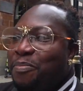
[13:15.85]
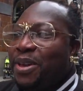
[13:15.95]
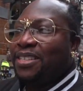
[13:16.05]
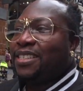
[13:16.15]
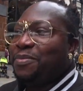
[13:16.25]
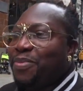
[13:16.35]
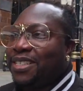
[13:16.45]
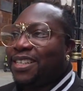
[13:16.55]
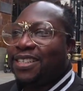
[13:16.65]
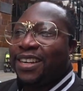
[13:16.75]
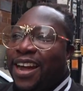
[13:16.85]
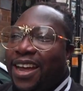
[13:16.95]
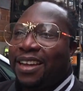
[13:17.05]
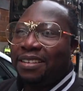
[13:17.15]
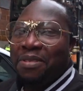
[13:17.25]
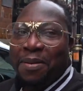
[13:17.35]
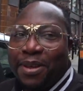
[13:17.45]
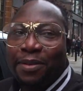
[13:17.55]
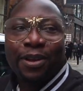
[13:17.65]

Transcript: Busy today. Maybe it's